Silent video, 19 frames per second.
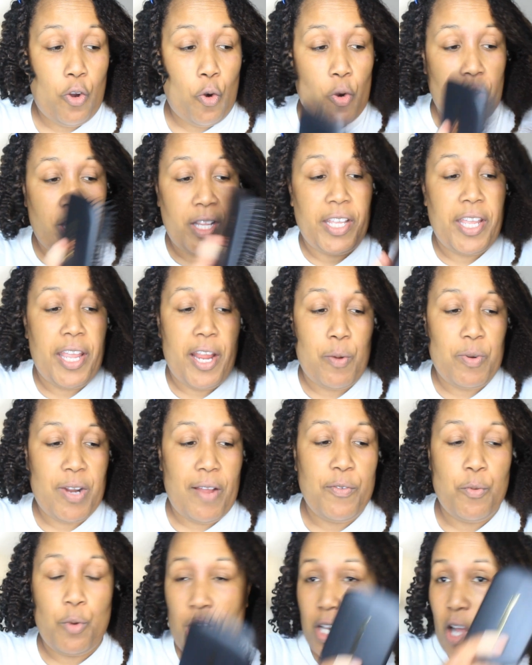coily hair,
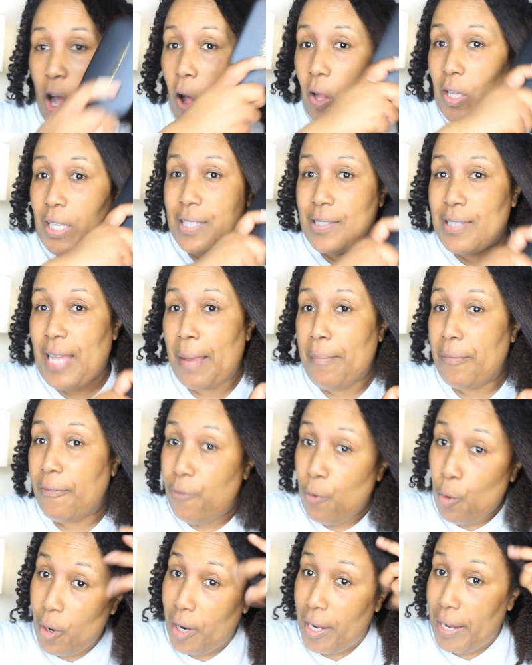whatever you want to call it, type
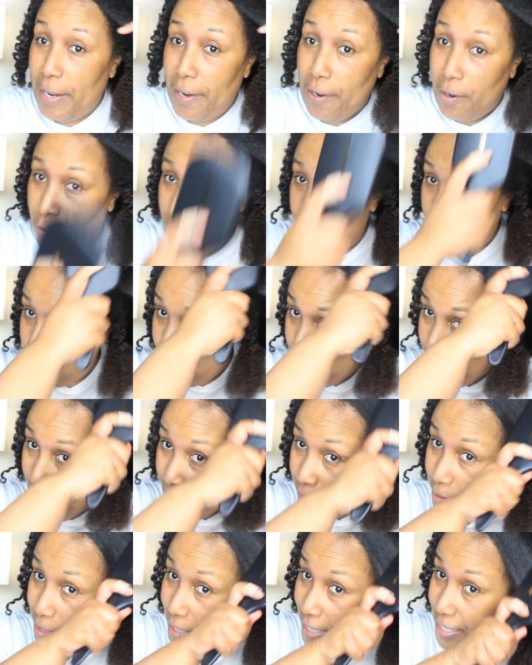4 hair,
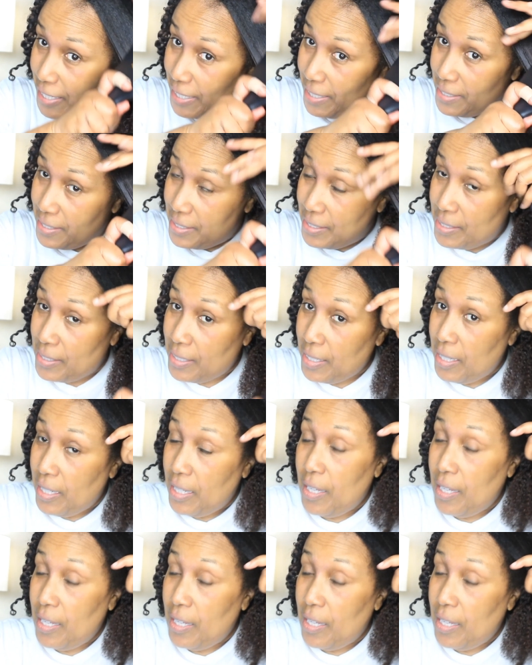whatever it is,